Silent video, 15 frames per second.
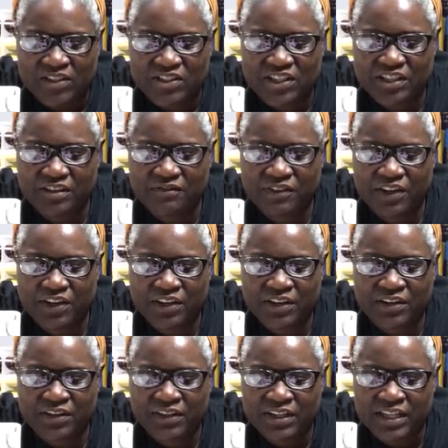
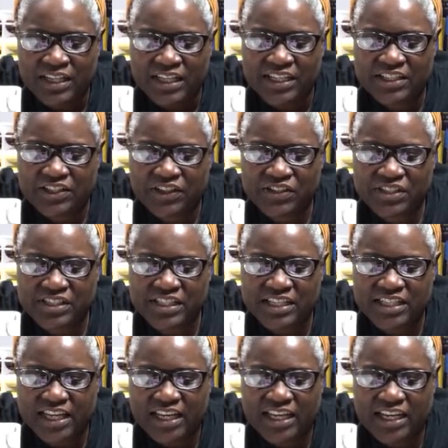Jennifer is here. She says,
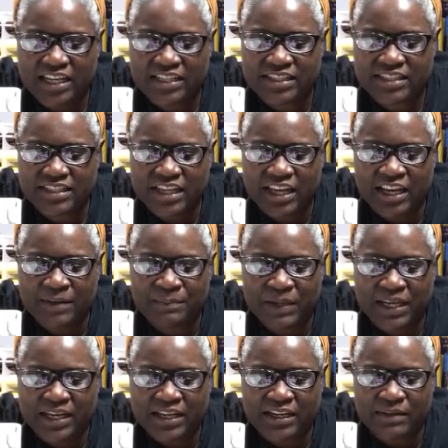I can't stand
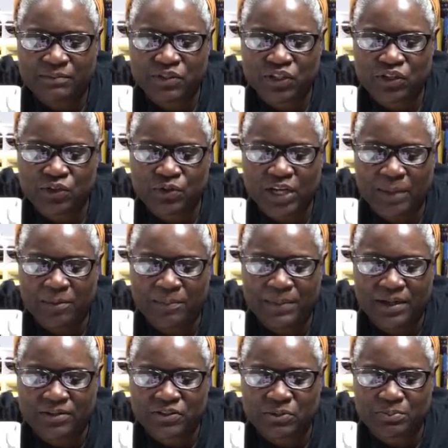making them two. I'm
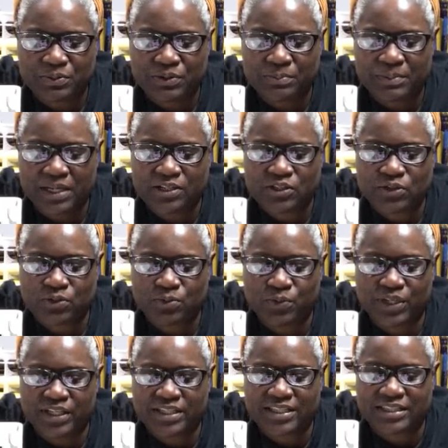about to put my two
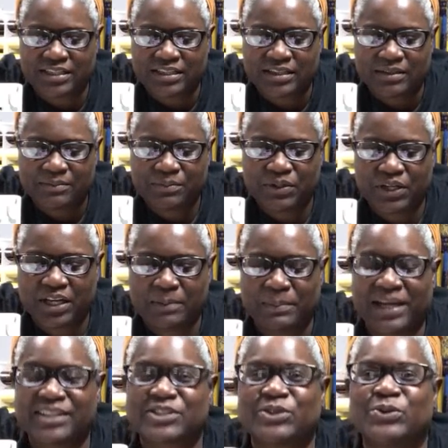weeks put in
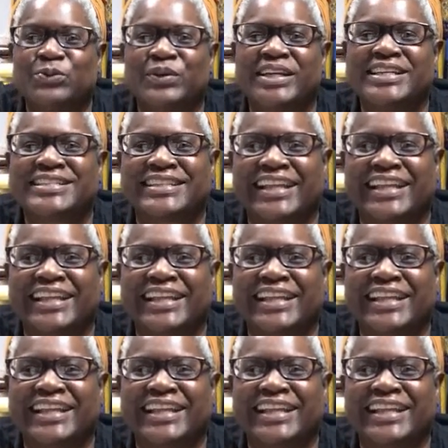my two weeks